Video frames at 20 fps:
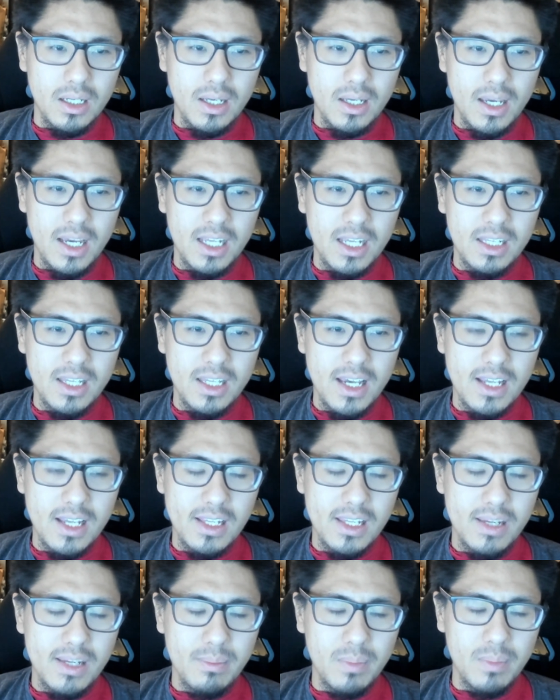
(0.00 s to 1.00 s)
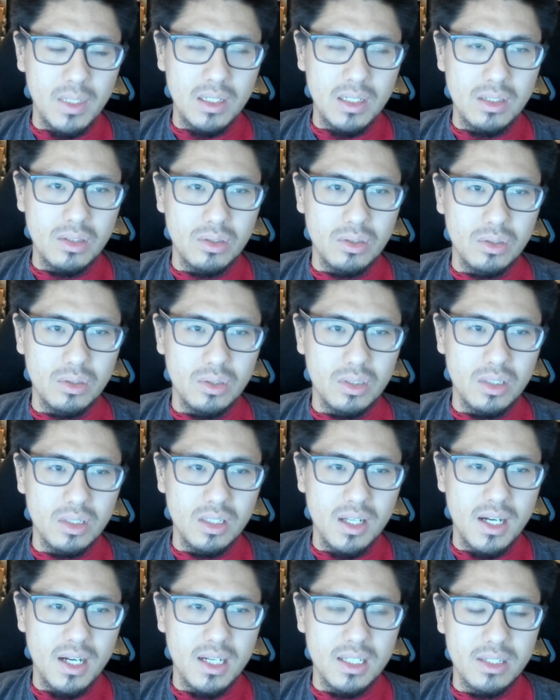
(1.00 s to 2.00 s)
And that led me to lose a
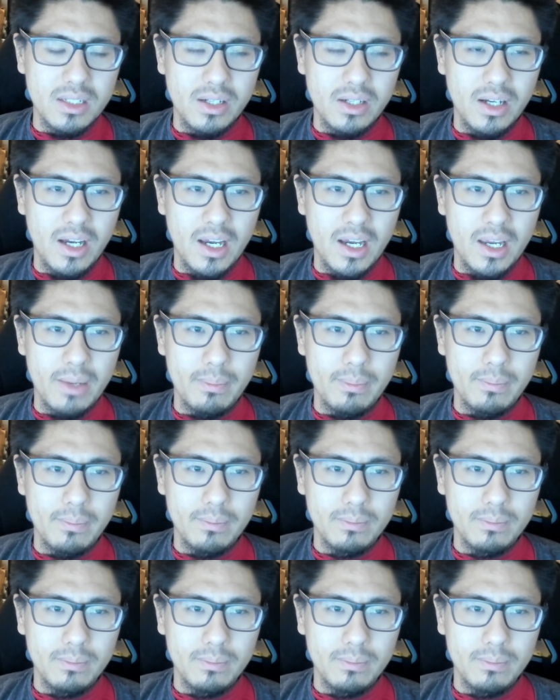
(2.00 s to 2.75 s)
lot of time.